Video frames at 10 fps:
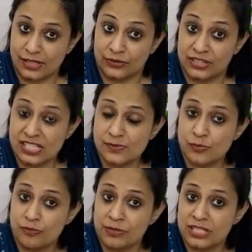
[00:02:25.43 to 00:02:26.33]
Now this
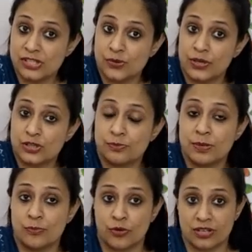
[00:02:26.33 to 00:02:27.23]
movement is going to
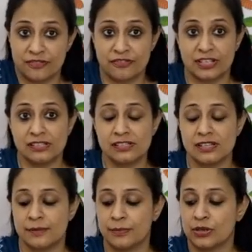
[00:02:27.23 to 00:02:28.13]
be more
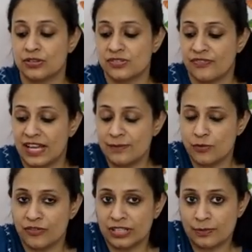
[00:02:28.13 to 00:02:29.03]
difficult because while
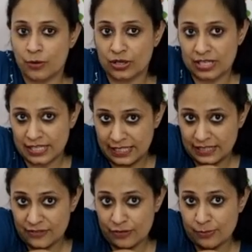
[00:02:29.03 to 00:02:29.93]
moving the bottle
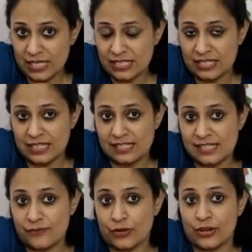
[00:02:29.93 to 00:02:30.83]
in there will be a
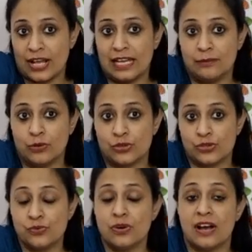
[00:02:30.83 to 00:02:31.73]
tendency for your elbow
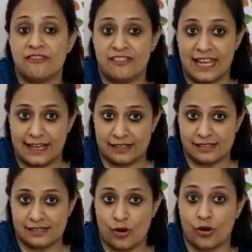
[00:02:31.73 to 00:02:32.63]
to
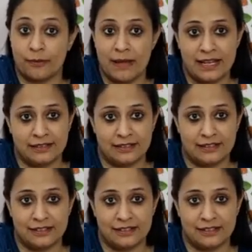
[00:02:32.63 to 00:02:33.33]
flex or bend.